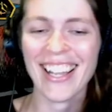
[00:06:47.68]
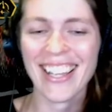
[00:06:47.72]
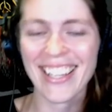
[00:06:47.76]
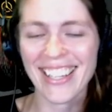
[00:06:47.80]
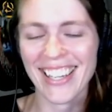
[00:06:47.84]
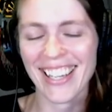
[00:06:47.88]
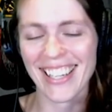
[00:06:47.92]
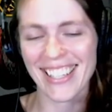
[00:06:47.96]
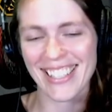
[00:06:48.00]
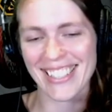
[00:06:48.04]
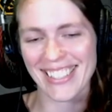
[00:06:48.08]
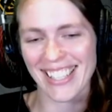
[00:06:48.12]

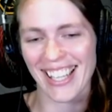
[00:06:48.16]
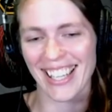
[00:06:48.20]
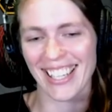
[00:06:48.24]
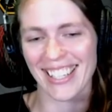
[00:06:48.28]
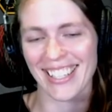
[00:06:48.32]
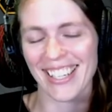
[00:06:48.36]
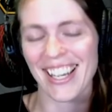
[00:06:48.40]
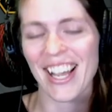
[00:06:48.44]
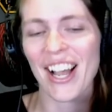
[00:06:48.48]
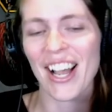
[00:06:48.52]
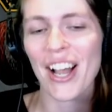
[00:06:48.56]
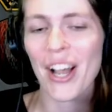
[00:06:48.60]
He's
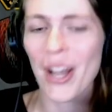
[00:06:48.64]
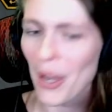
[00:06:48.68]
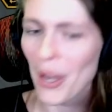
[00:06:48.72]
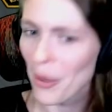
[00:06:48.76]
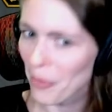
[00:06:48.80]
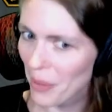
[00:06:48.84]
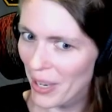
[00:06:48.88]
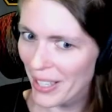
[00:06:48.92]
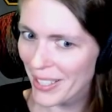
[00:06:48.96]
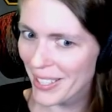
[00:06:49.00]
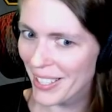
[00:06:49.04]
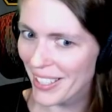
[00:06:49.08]
like,
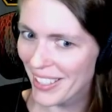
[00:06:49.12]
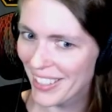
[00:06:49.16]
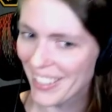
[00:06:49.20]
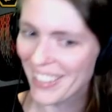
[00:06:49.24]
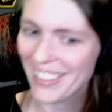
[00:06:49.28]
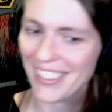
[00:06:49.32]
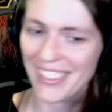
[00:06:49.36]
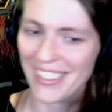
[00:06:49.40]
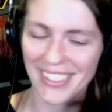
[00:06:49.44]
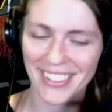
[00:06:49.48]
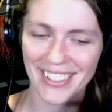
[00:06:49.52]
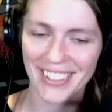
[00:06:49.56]
what?
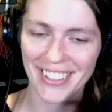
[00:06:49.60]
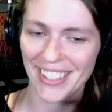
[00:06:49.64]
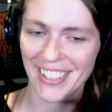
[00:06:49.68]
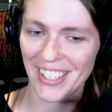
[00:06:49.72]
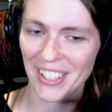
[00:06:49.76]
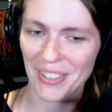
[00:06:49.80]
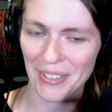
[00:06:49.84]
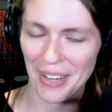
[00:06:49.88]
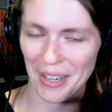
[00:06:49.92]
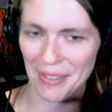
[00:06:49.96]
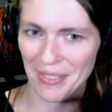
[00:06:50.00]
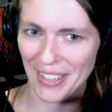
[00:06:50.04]

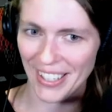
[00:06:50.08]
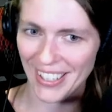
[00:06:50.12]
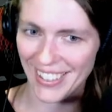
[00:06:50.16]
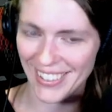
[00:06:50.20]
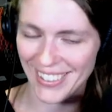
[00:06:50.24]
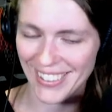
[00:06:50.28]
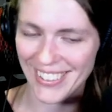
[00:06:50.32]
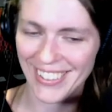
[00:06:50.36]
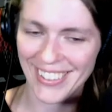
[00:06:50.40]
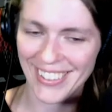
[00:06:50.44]
Wait a minute.